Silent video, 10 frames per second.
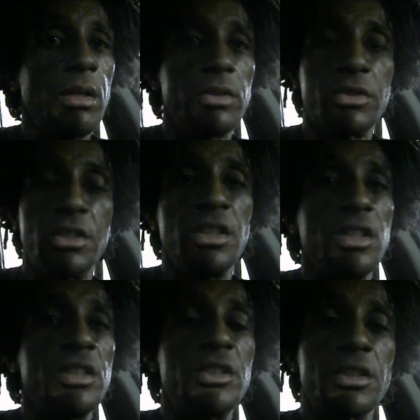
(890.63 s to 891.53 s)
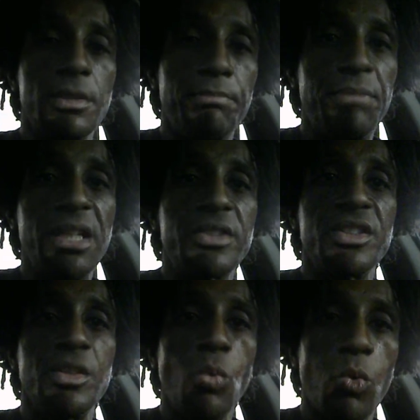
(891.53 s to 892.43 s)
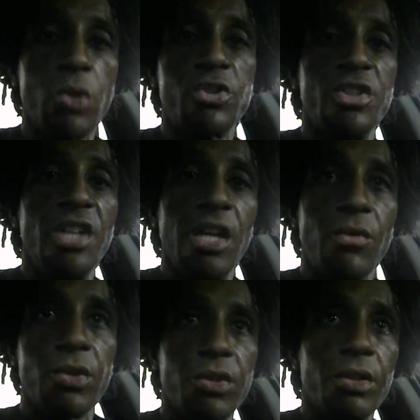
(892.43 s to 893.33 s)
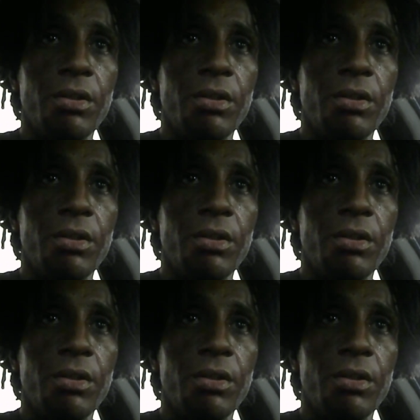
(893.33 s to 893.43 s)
Skinny, he's just the best and the worst at everything.